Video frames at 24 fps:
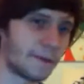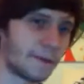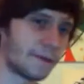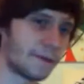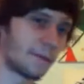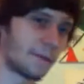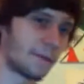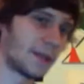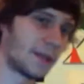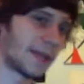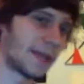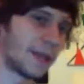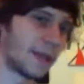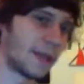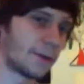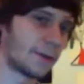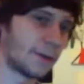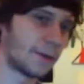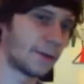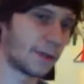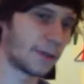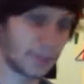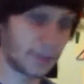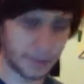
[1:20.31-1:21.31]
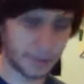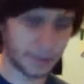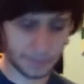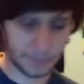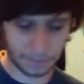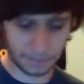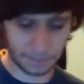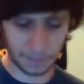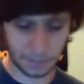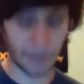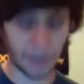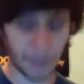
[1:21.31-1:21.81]
for Blade Runner,
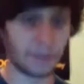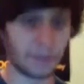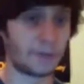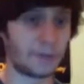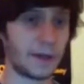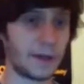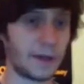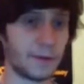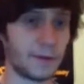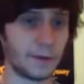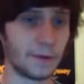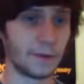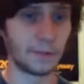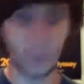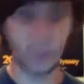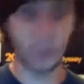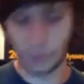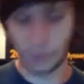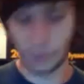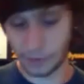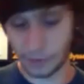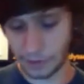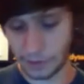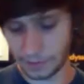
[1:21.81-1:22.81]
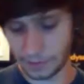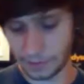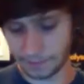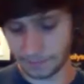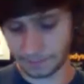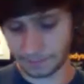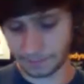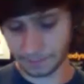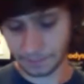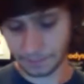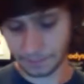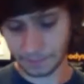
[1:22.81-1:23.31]
my favorite movie.
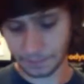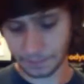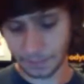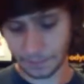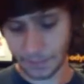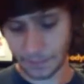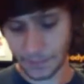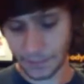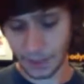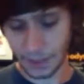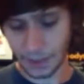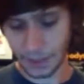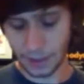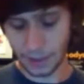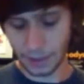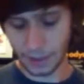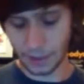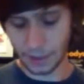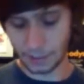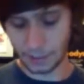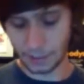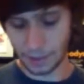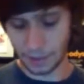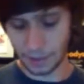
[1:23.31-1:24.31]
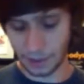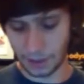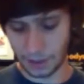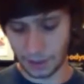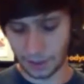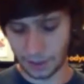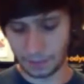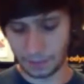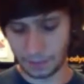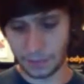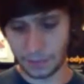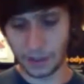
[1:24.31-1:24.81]
But
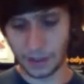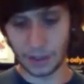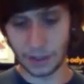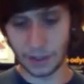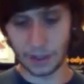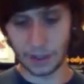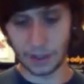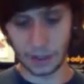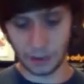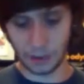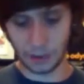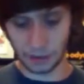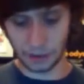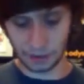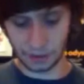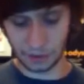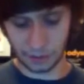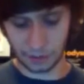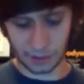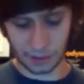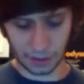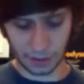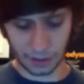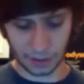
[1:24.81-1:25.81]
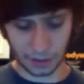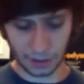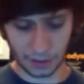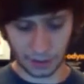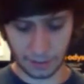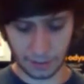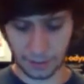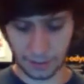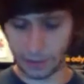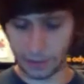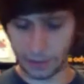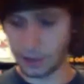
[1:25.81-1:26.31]
I also picked
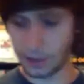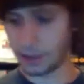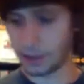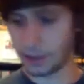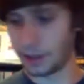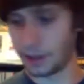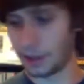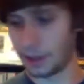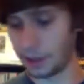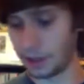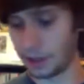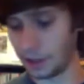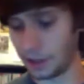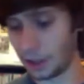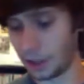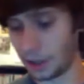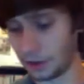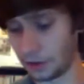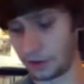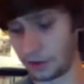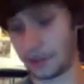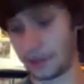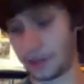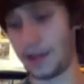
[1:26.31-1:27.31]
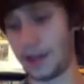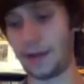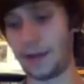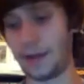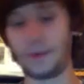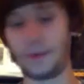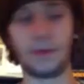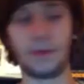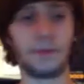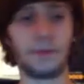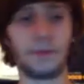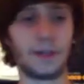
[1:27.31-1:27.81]
up another copy
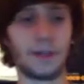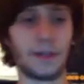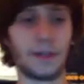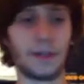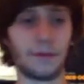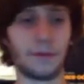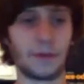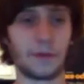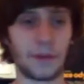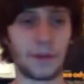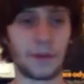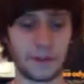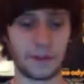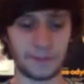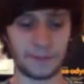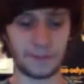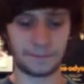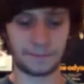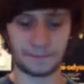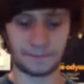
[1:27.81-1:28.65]
of Blade Runner.